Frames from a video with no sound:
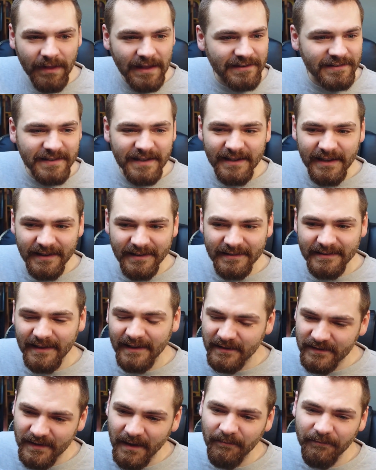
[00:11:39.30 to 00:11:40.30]
You see,
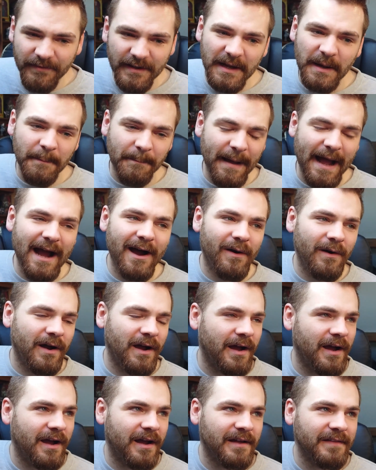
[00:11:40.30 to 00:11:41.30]
there's something about
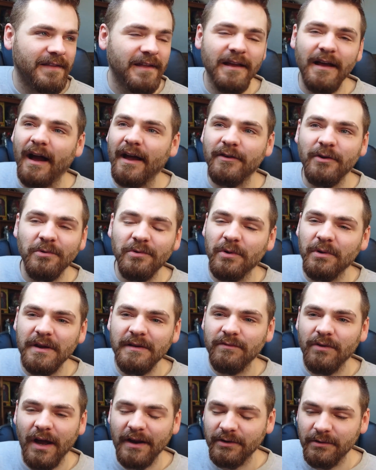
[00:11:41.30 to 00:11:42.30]
her that I don't
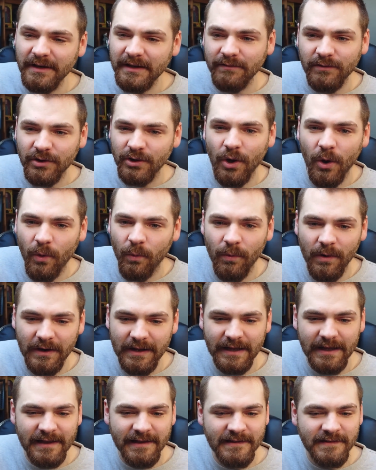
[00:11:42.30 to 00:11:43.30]
even know what
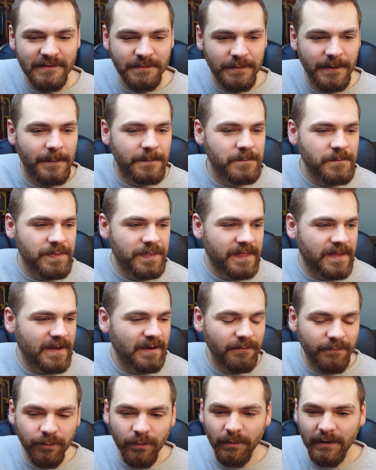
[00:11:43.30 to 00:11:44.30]
it is, but
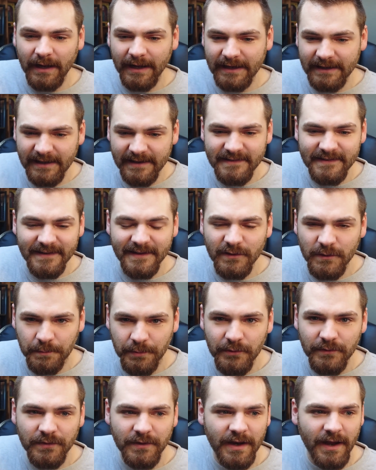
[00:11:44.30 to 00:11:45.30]
like listening to
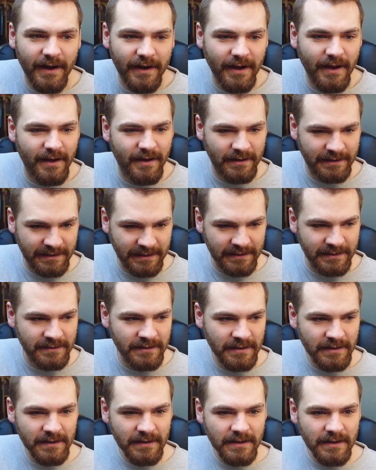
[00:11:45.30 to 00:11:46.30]
Putri Ariani,
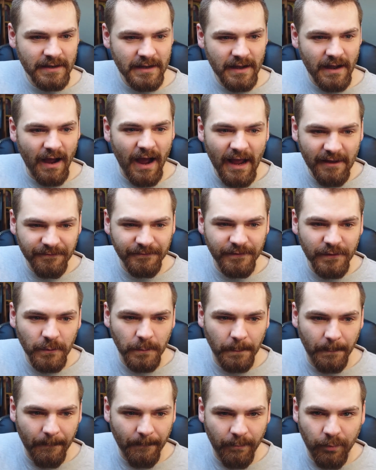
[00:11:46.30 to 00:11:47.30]
I
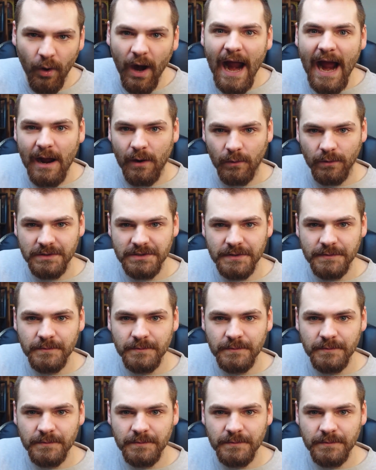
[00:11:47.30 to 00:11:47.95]
feel proud.